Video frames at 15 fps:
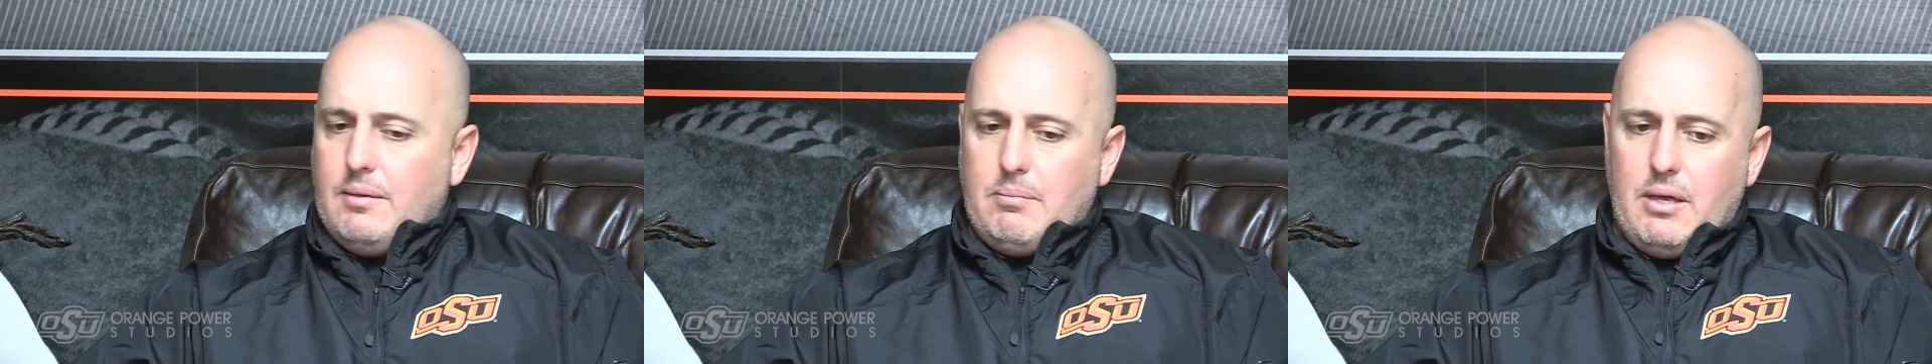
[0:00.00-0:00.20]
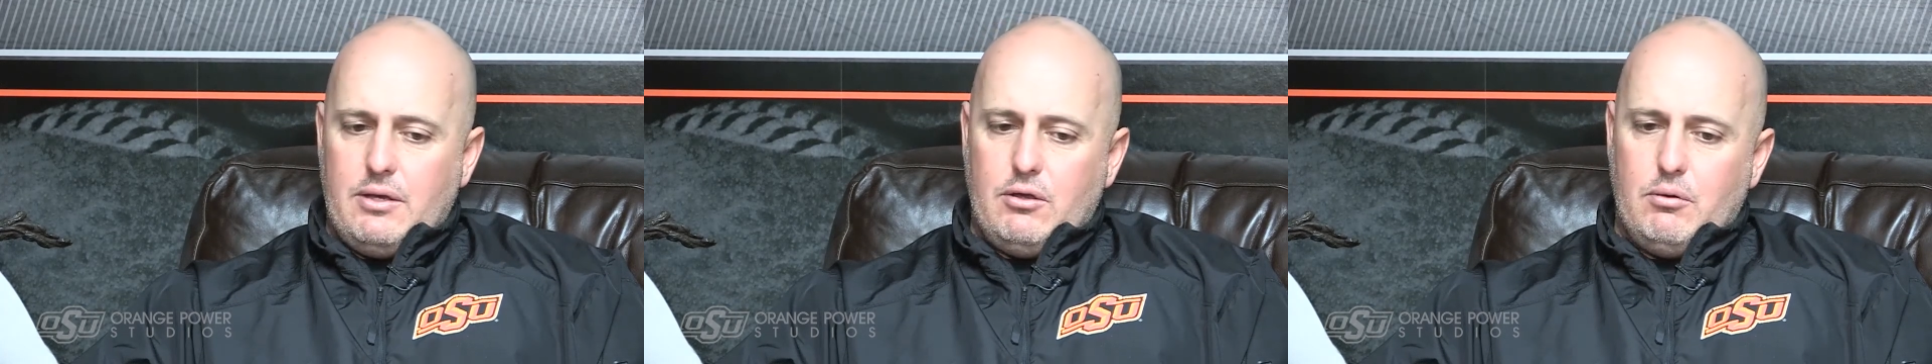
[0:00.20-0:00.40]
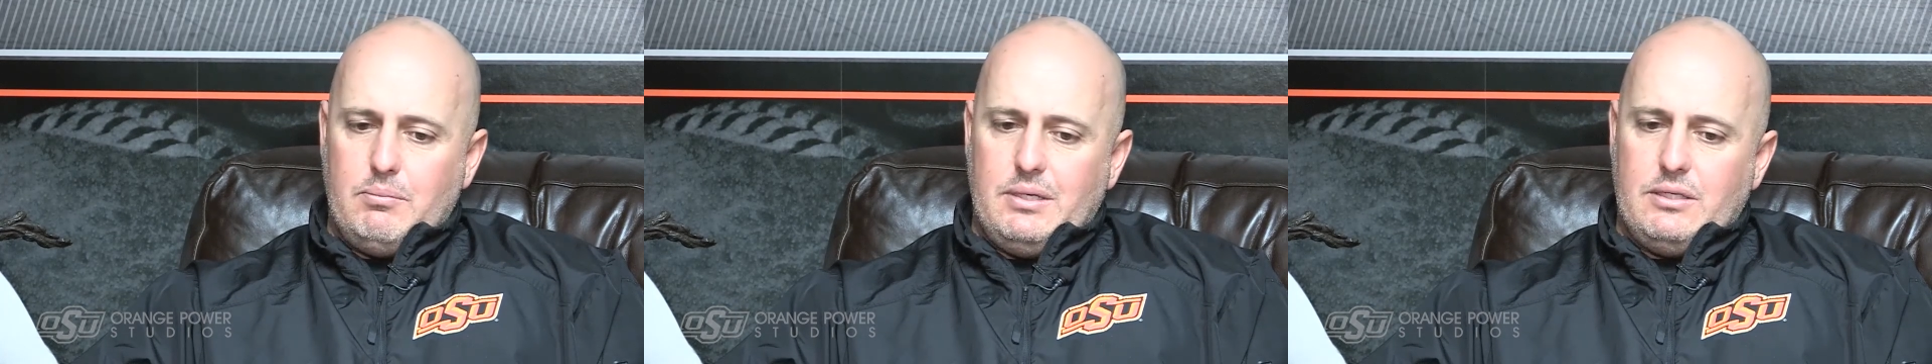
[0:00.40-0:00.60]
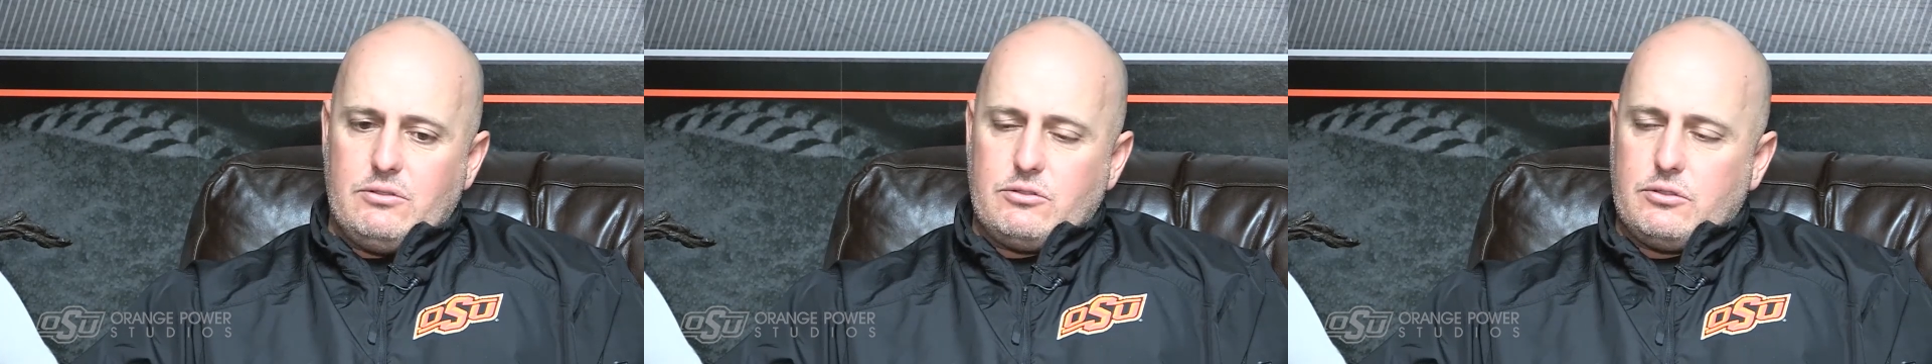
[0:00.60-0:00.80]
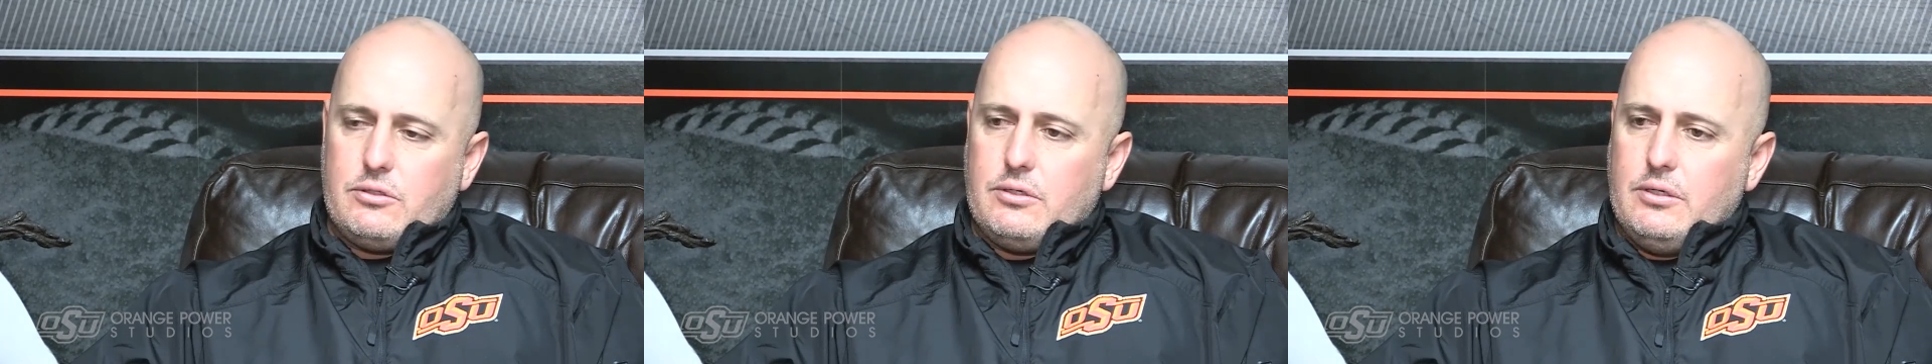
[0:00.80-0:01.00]
By no
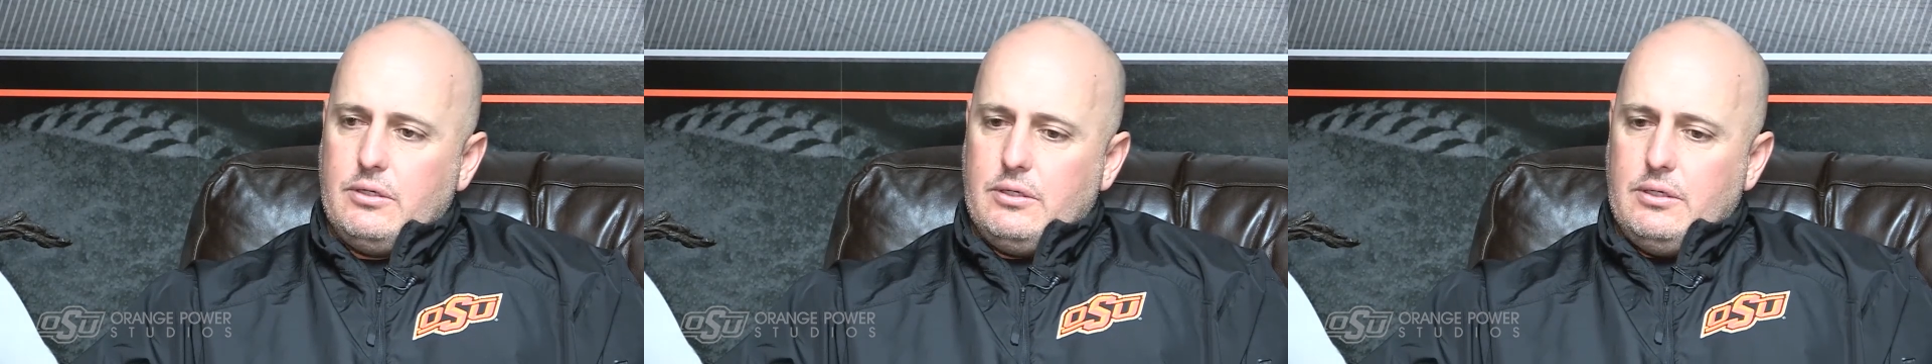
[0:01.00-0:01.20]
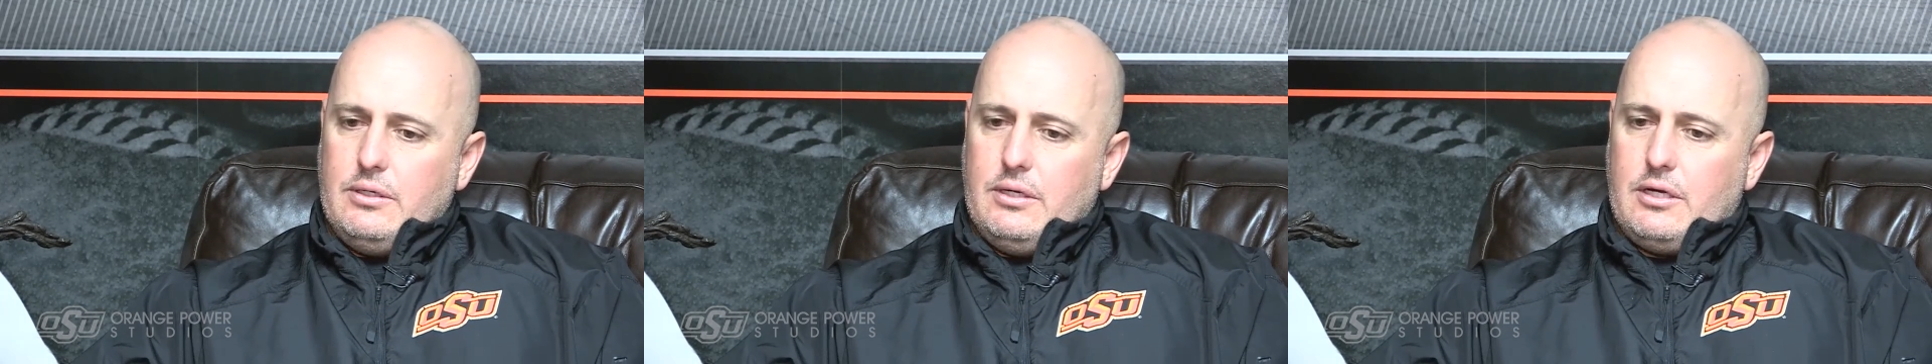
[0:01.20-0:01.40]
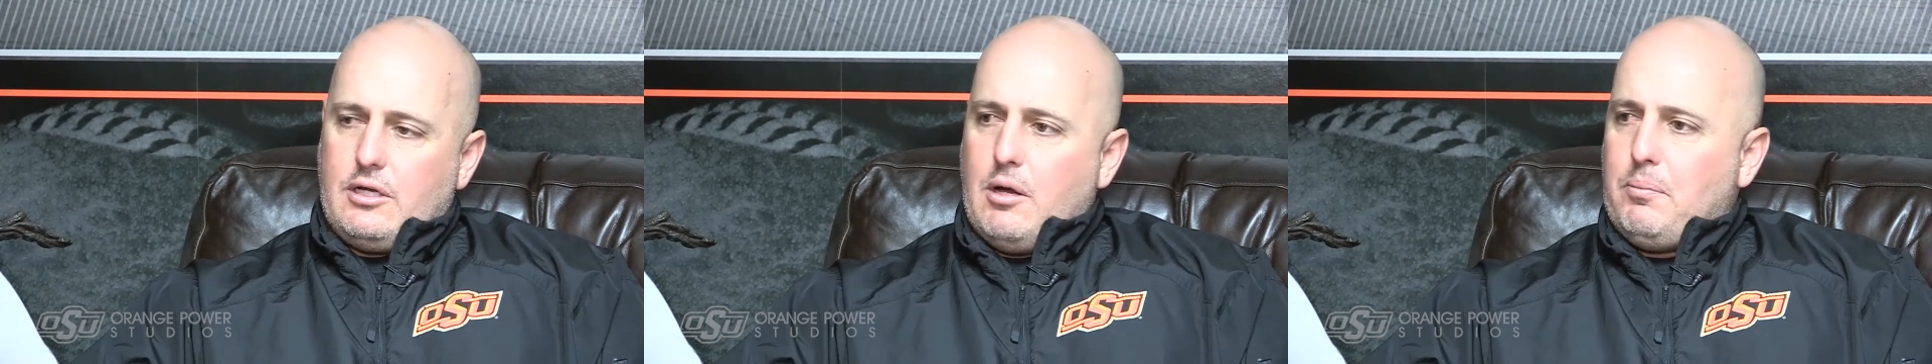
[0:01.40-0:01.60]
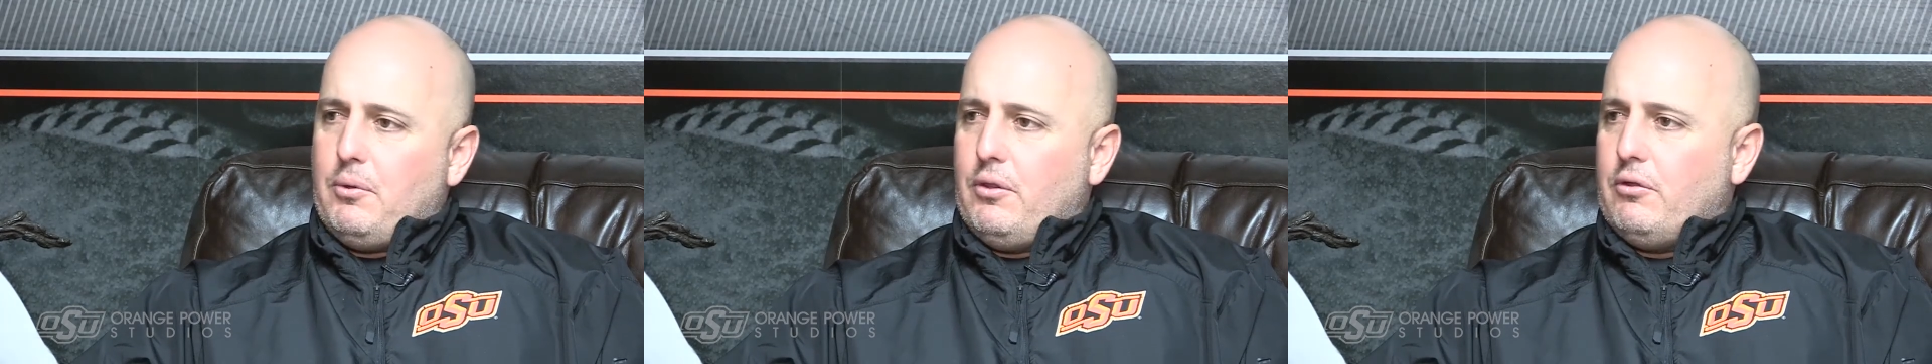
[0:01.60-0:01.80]
means are a couple